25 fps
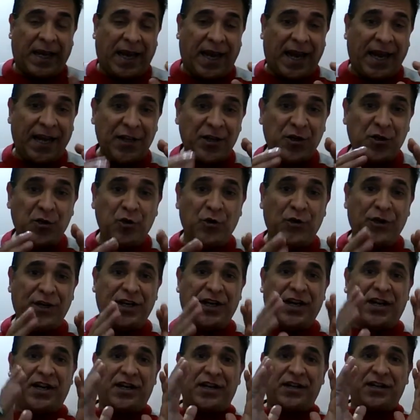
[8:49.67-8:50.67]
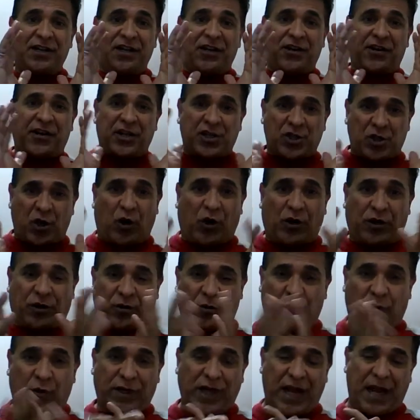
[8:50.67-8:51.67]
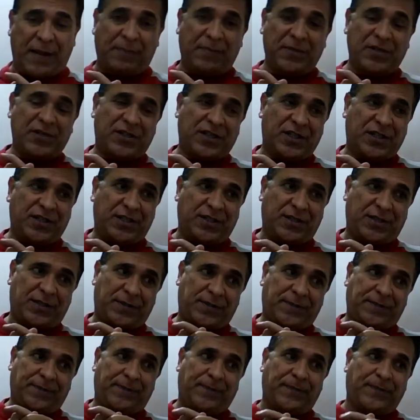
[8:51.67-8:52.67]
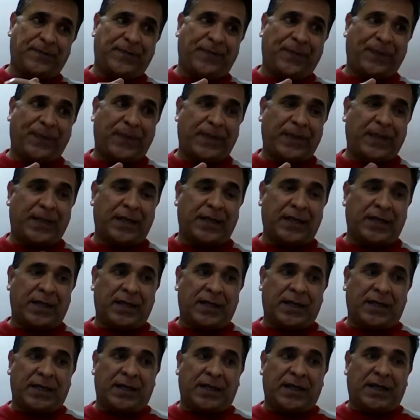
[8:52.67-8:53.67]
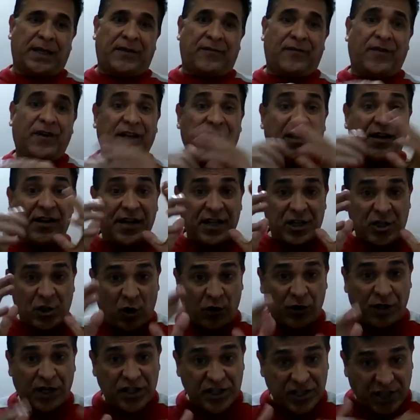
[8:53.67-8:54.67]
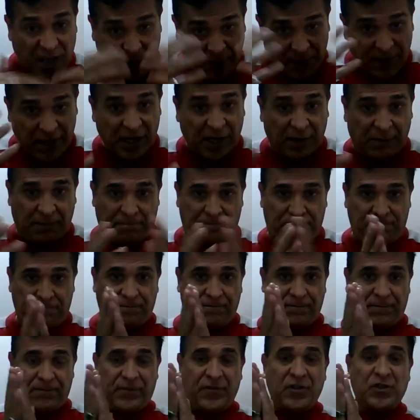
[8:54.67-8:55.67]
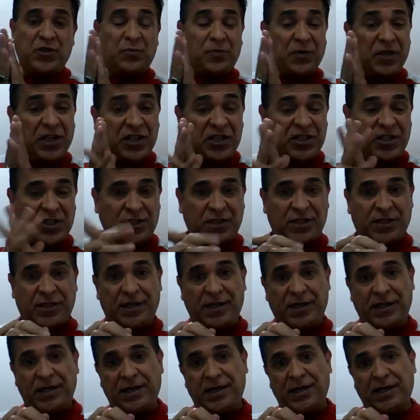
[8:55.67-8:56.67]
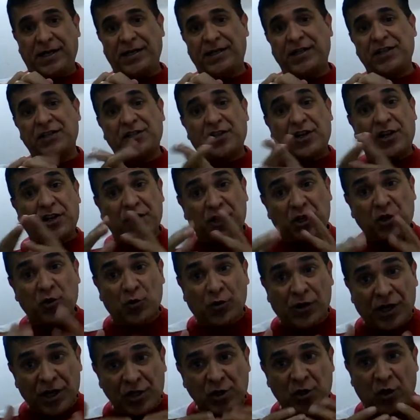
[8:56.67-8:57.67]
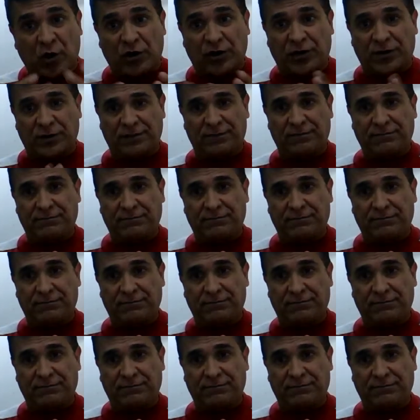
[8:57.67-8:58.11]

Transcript: And in a resort, what happens is when a resort is coming up, which means it is a new resort,